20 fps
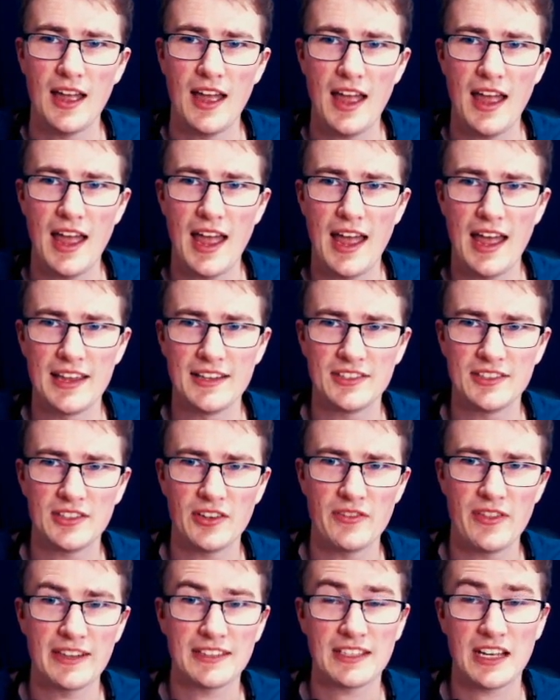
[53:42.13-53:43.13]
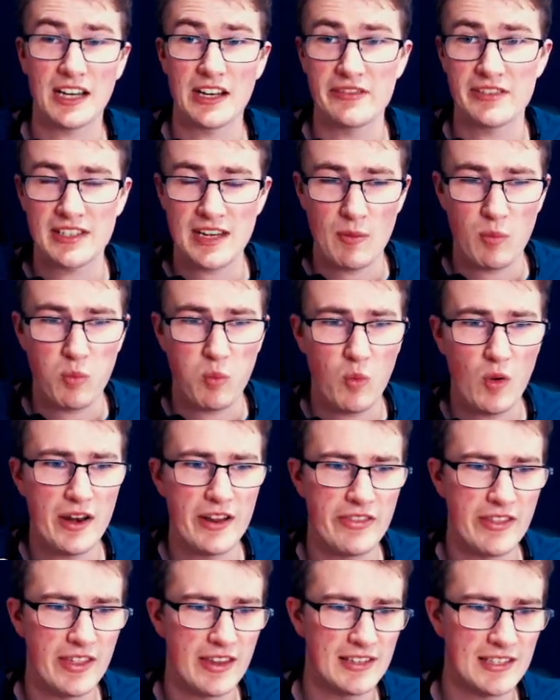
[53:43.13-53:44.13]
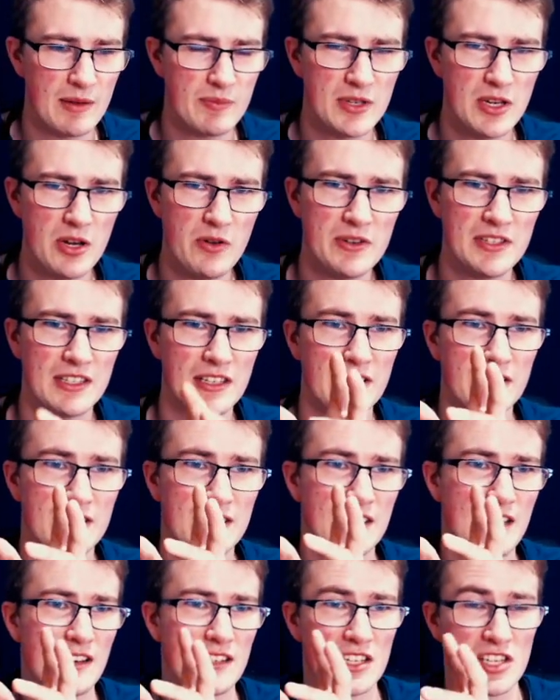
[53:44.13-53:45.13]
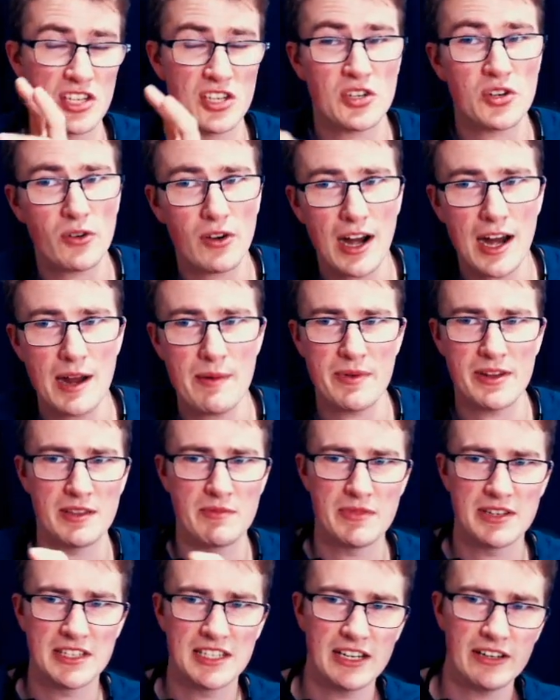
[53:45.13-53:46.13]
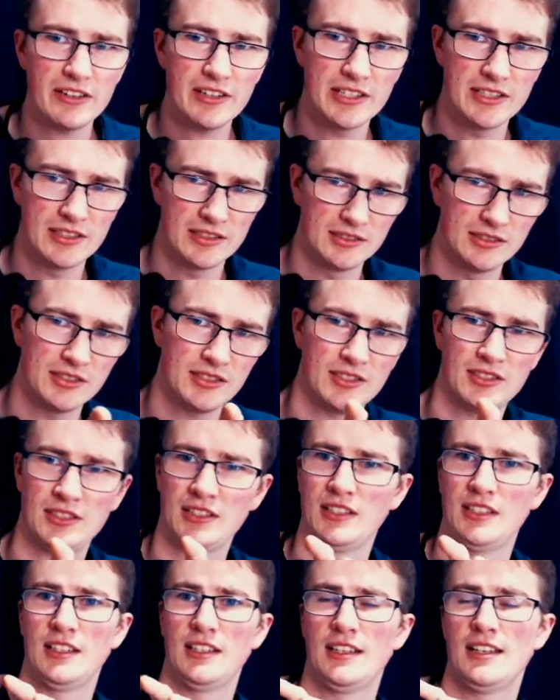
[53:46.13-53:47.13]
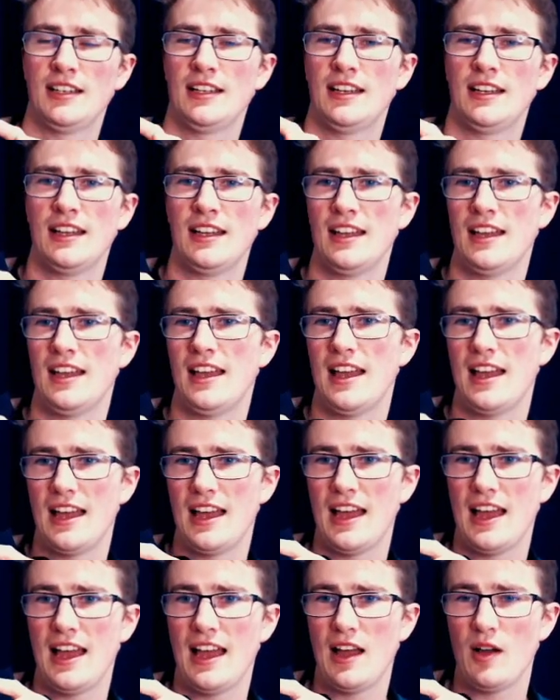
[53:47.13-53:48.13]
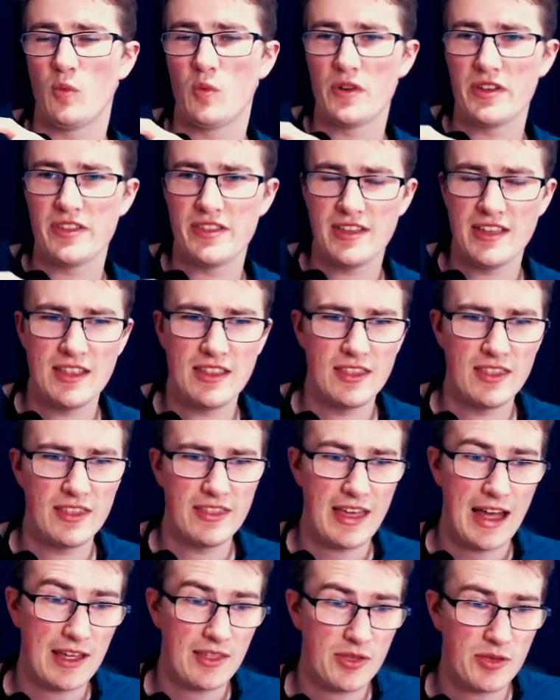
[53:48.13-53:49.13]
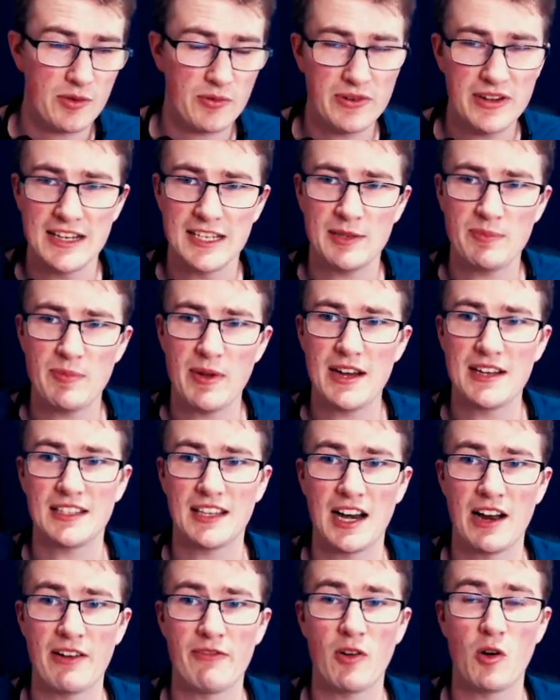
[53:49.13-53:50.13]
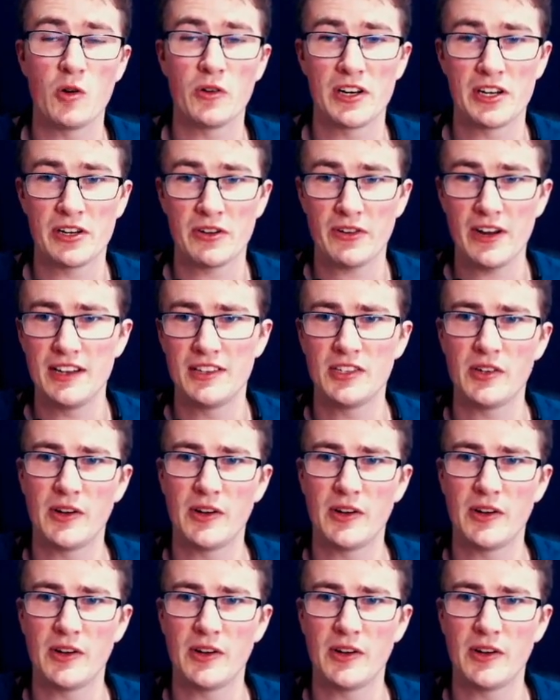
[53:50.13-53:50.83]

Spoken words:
And so that's kind of step one. And then step two is to start describing the materials within that 3D space that I've already created, so I